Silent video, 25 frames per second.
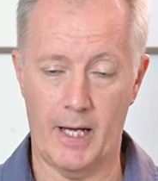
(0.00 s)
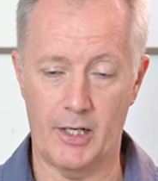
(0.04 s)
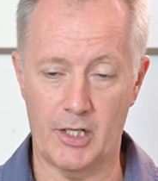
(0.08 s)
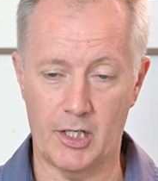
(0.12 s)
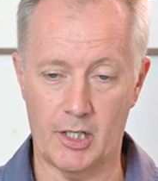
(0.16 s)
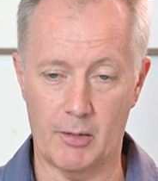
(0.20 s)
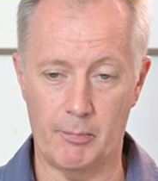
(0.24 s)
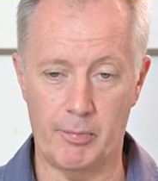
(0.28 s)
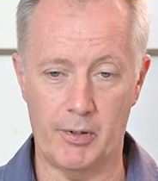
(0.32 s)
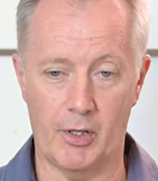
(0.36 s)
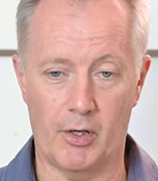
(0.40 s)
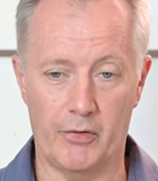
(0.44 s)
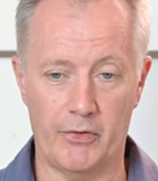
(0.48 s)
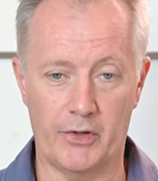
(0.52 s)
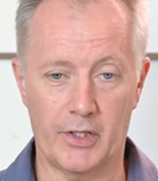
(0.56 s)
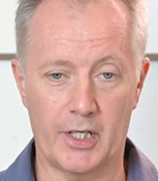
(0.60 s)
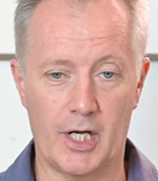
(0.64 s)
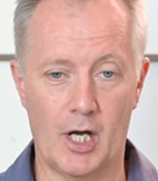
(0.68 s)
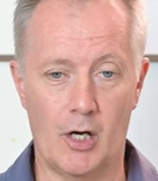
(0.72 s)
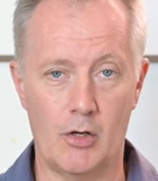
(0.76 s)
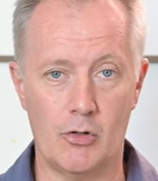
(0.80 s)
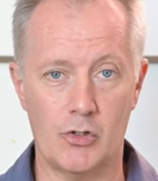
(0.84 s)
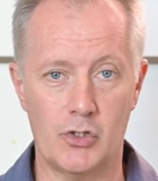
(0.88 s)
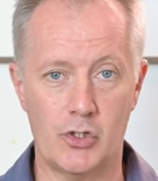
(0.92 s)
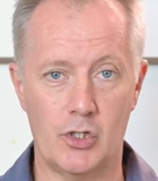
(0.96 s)
and you can be on
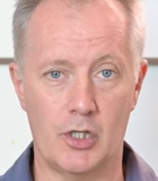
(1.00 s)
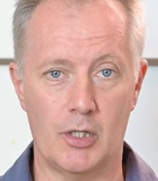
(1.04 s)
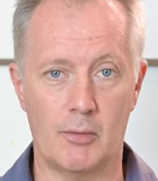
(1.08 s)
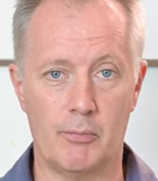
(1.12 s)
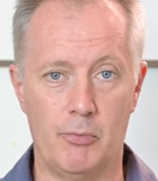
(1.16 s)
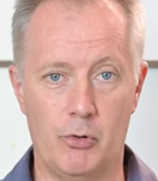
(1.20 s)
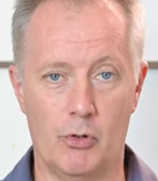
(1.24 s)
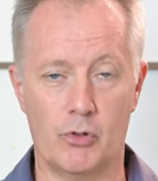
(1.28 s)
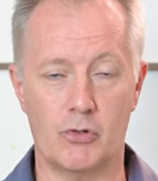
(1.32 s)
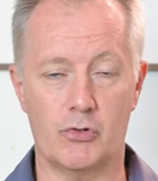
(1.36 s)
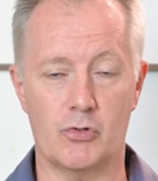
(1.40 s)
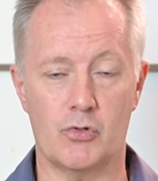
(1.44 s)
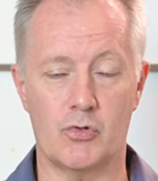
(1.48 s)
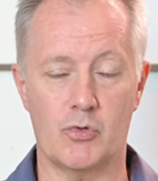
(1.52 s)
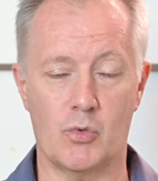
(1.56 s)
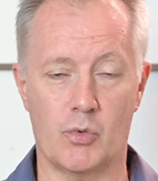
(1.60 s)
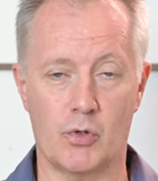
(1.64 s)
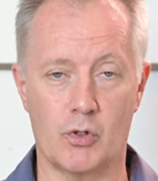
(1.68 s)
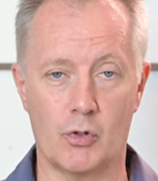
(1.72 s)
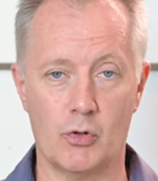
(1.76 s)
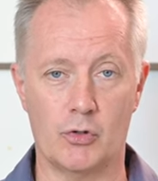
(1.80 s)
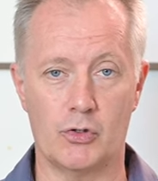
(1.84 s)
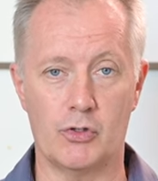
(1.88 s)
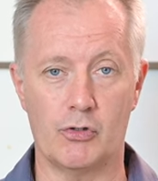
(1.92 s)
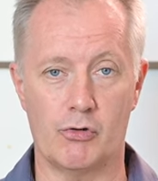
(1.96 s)
the go shooting
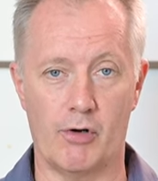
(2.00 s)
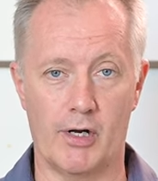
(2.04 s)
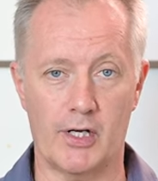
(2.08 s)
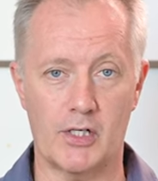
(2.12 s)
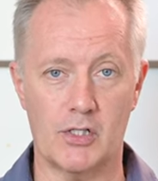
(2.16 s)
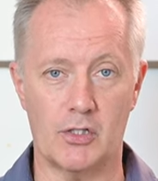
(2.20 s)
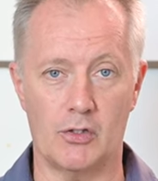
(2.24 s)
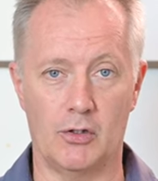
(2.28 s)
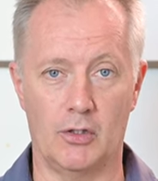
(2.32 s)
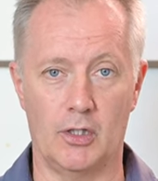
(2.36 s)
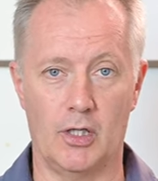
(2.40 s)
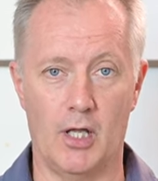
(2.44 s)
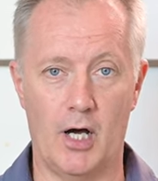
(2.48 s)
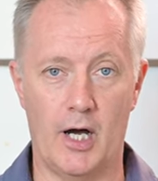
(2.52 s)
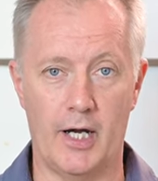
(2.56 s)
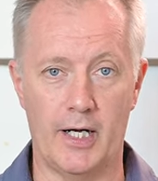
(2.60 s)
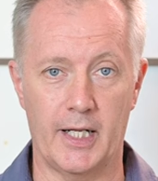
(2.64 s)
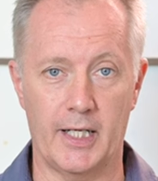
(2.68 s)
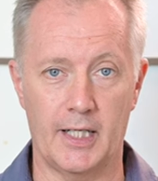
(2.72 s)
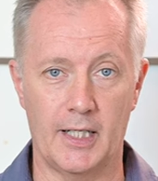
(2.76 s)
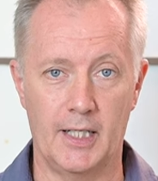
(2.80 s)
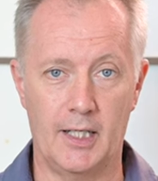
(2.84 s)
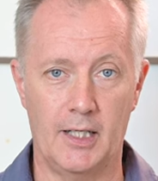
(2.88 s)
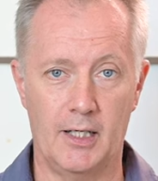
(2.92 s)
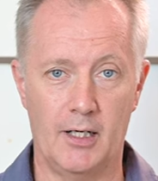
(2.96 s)
portraits with good directional
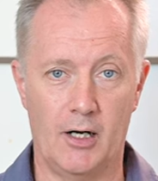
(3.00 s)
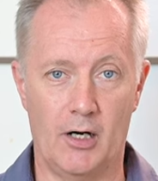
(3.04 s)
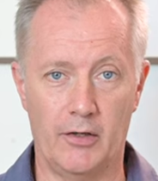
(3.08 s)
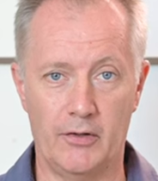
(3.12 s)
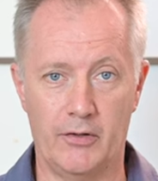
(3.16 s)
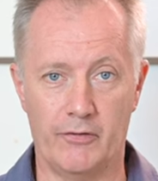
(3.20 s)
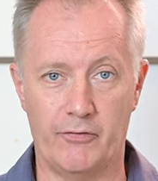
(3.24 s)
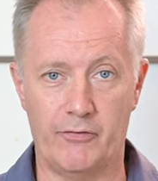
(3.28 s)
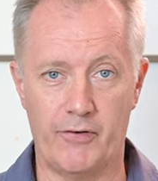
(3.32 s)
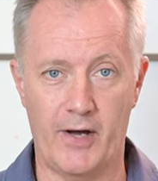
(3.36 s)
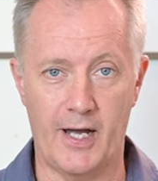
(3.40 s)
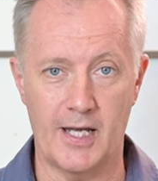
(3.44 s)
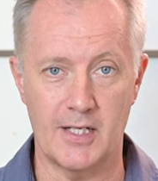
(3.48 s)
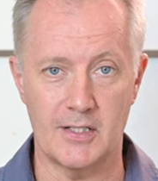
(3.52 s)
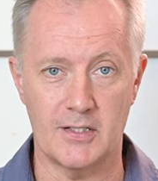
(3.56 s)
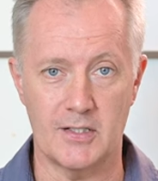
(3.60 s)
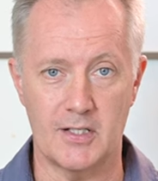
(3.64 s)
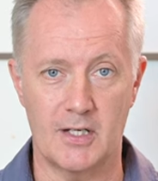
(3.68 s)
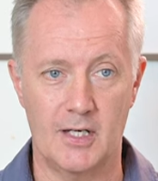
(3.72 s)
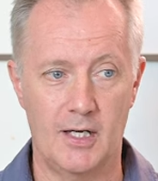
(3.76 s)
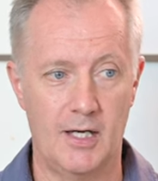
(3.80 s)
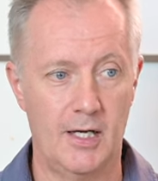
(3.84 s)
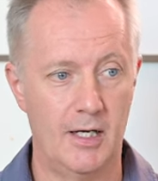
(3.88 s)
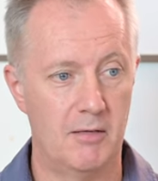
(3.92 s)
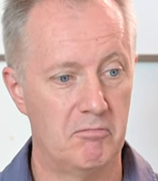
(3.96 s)
lighting on the
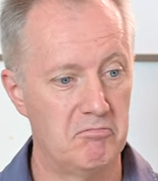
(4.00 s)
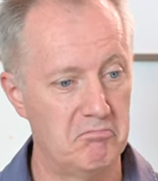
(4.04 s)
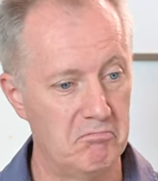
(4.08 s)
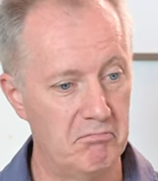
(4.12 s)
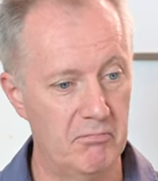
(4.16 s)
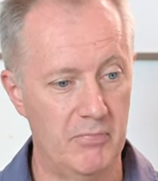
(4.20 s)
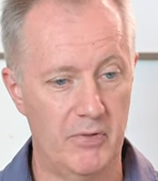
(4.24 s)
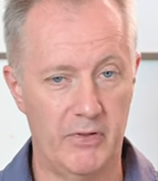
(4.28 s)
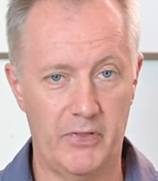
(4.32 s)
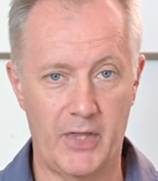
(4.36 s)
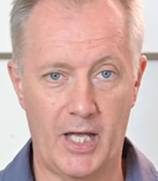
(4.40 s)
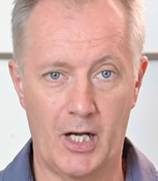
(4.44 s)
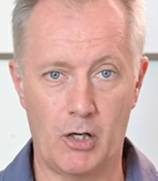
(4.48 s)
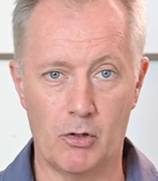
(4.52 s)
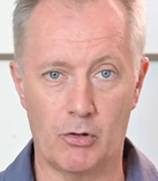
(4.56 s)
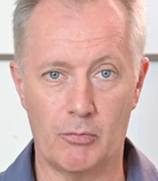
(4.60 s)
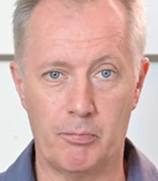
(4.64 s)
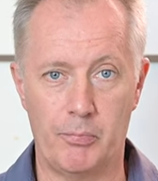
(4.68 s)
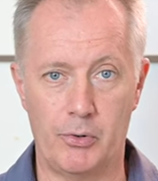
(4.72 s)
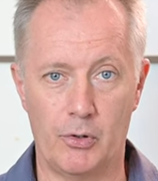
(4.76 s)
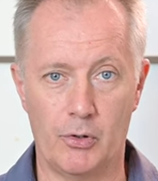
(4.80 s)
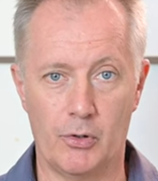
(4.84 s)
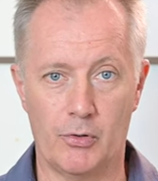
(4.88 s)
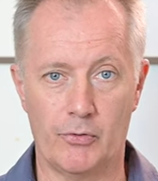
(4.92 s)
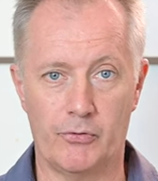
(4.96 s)
face. They
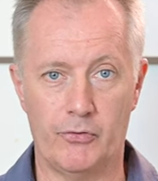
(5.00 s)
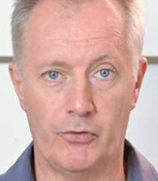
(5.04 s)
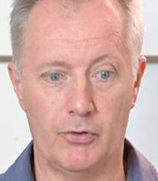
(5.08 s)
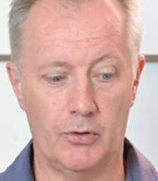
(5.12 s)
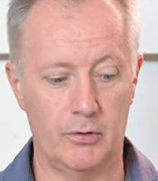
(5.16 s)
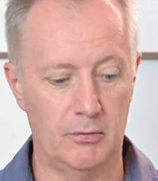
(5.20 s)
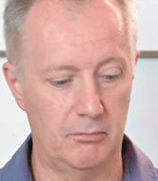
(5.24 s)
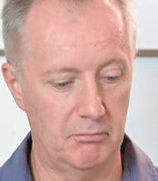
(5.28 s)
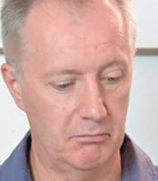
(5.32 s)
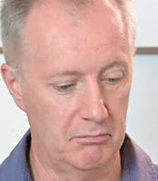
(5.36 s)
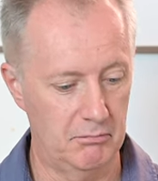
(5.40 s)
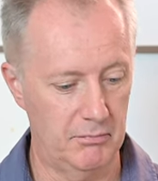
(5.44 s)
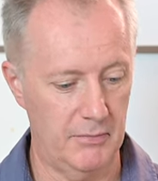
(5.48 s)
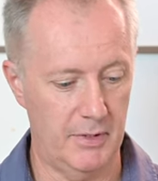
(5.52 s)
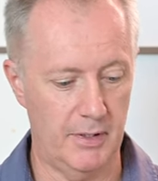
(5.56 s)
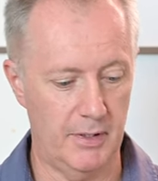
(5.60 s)
look beautiful